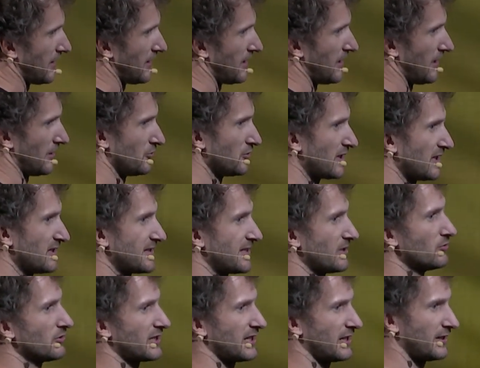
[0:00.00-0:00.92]
And you can say,
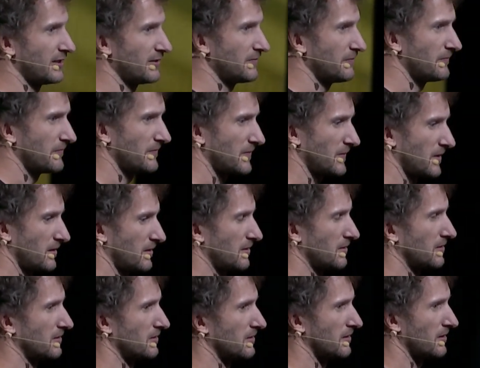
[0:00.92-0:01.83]
OK,
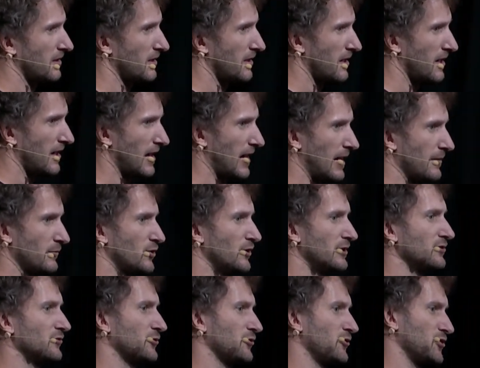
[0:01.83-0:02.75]
I'm
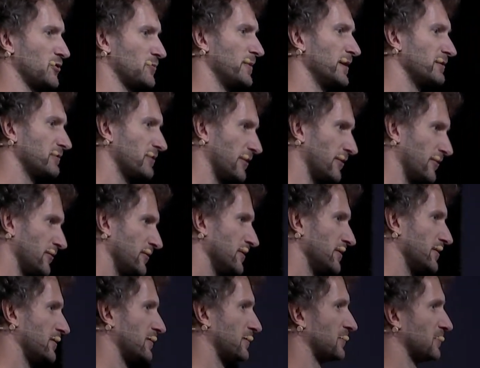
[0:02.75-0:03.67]
going to use Bitcoin.
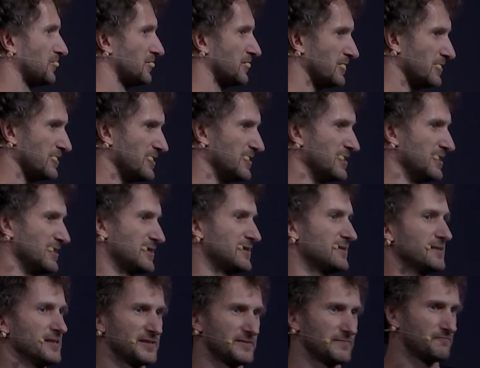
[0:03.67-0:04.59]
It's
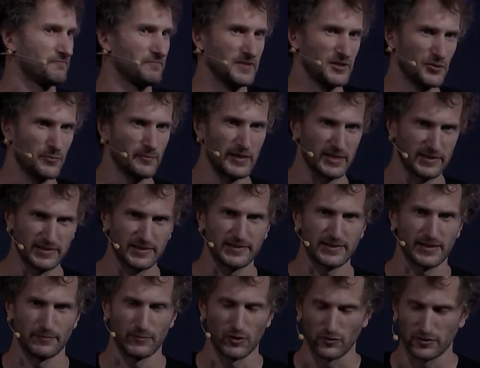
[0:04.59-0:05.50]
the best
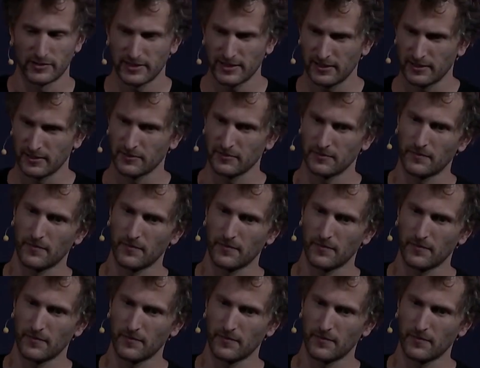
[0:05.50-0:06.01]
system out there.